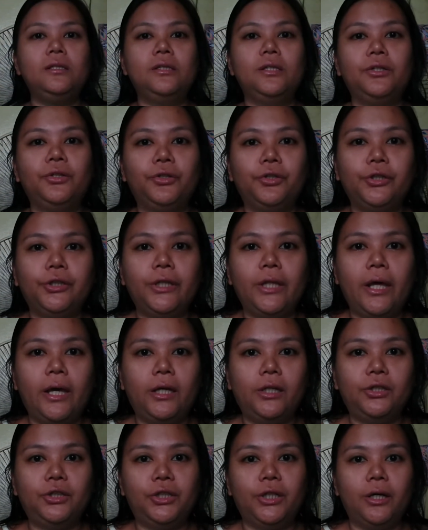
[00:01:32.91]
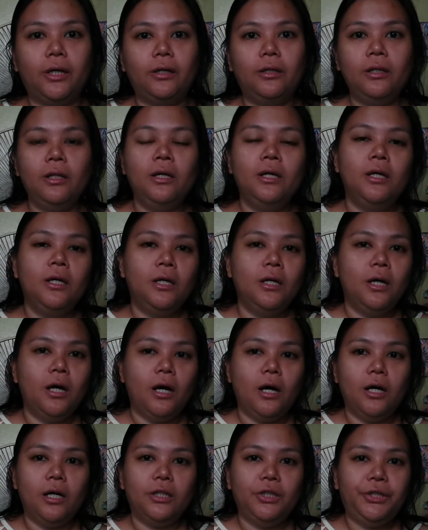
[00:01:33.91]
is an earth angel.
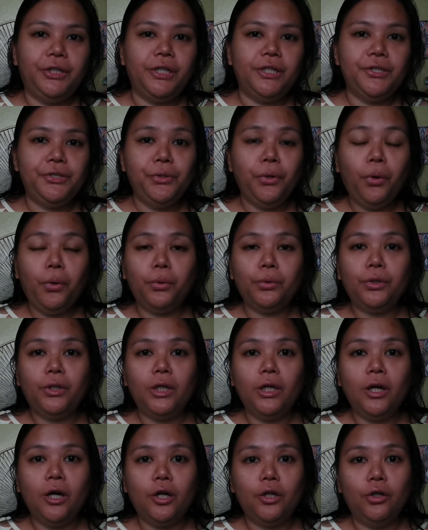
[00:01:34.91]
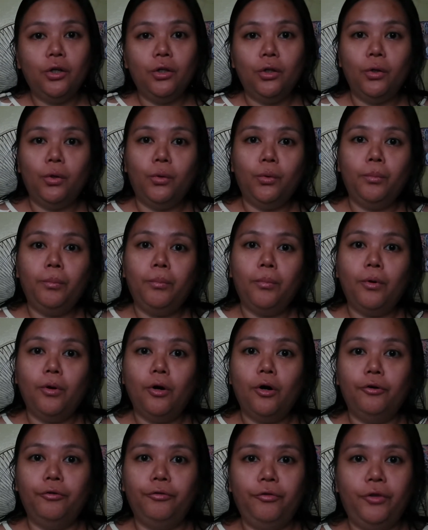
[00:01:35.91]
She's holding a globe
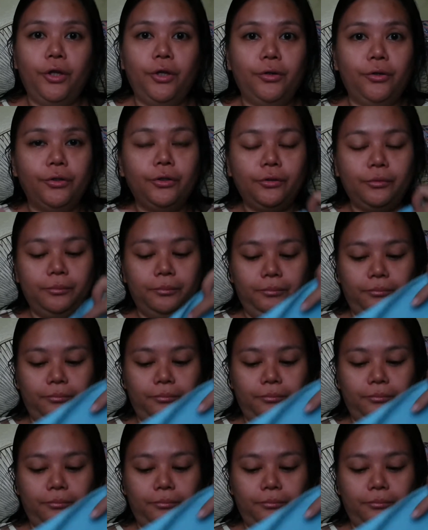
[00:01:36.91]
of the earth.